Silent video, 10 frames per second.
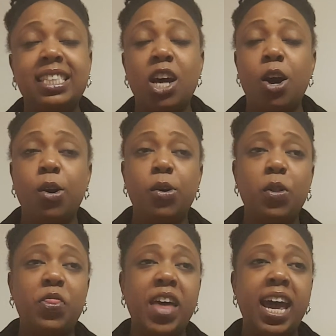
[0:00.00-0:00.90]

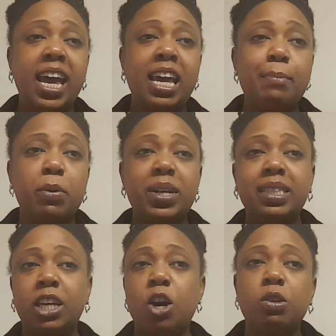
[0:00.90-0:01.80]
So
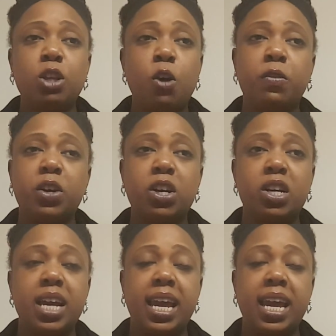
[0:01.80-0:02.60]
Marissa goes over